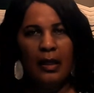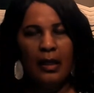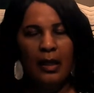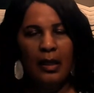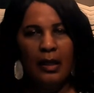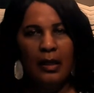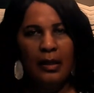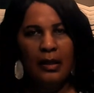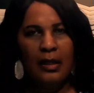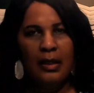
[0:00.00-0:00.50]

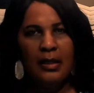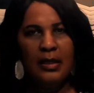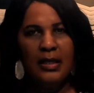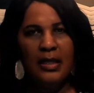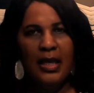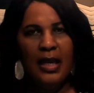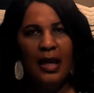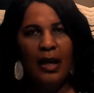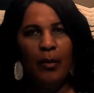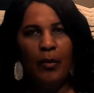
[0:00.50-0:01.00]
Then
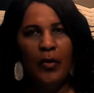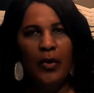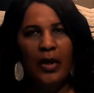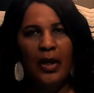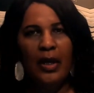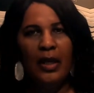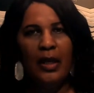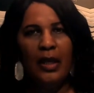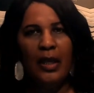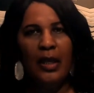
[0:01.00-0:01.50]

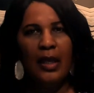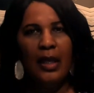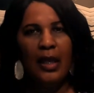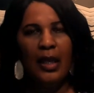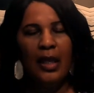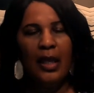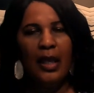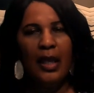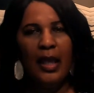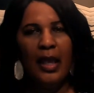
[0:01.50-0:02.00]
Tamra
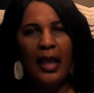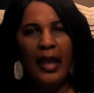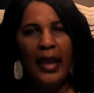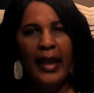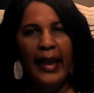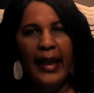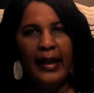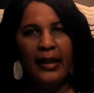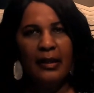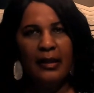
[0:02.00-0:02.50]

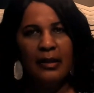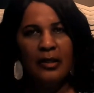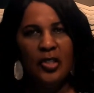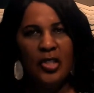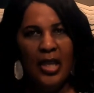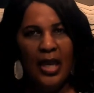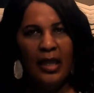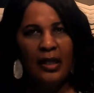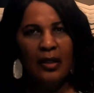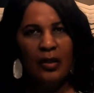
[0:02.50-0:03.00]
and
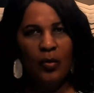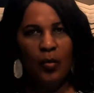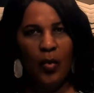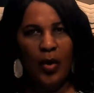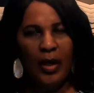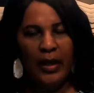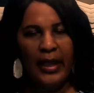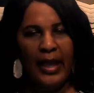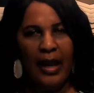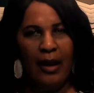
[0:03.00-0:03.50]
Shannon
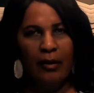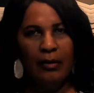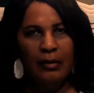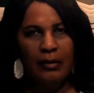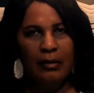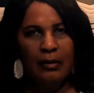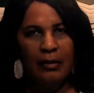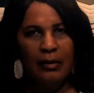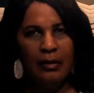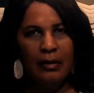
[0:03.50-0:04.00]
walk out
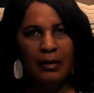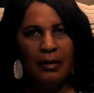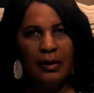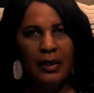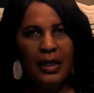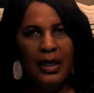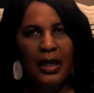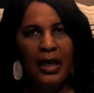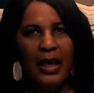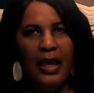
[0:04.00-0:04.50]

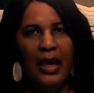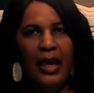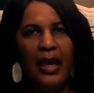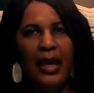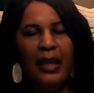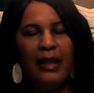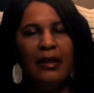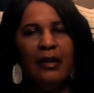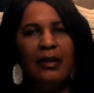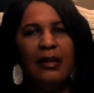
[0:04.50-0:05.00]

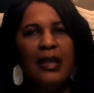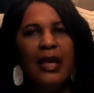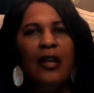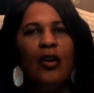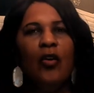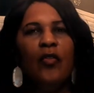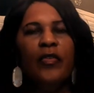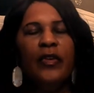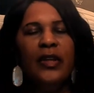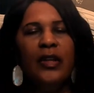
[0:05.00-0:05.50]
and they
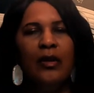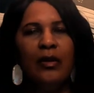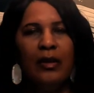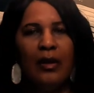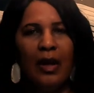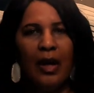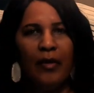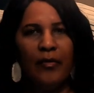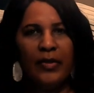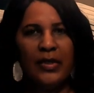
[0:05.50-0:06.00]
overhear the
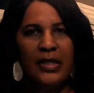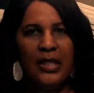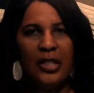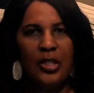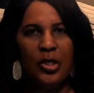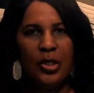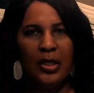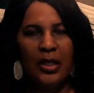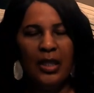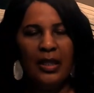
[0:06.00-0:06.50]

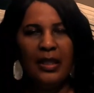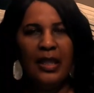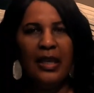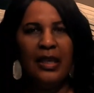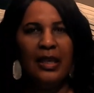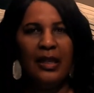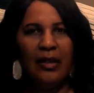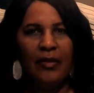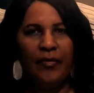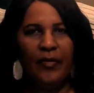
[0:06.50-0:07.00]
conversation and they
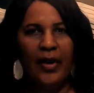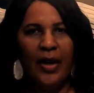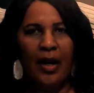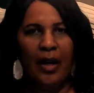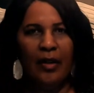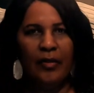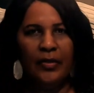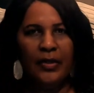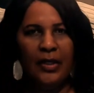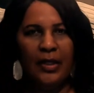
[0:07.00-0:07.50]
get
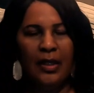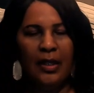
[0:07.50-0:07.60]
involved.